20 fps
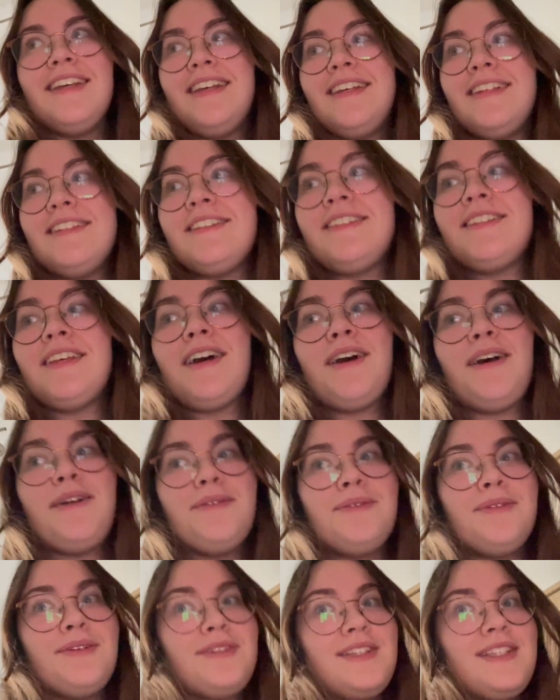So
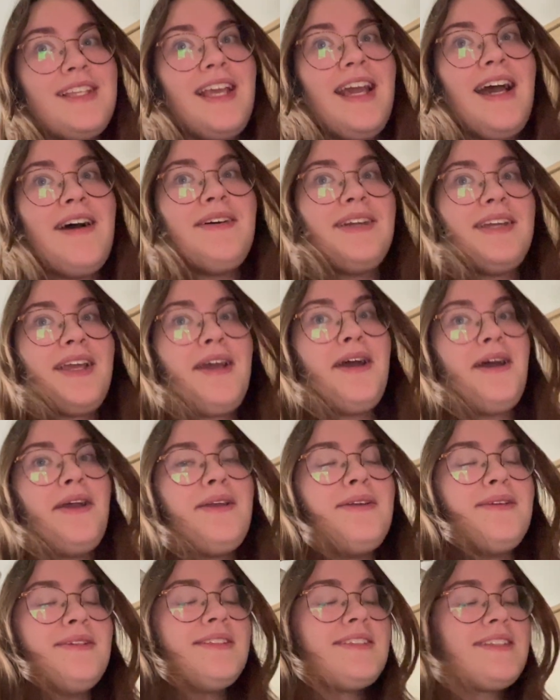we'll see how it
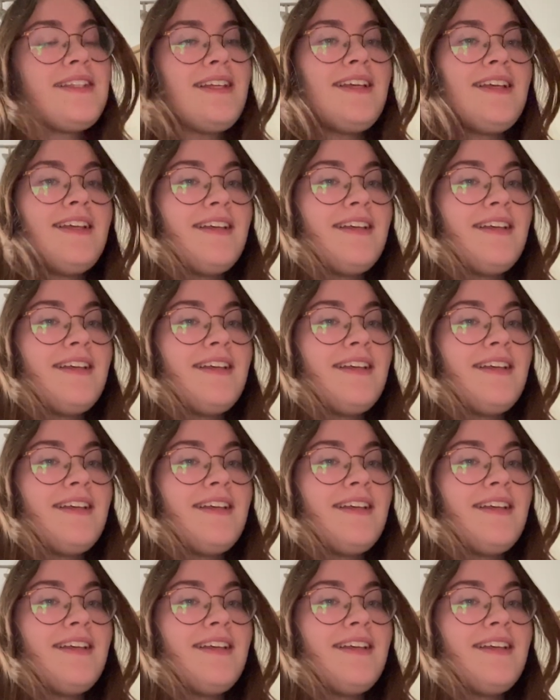goes.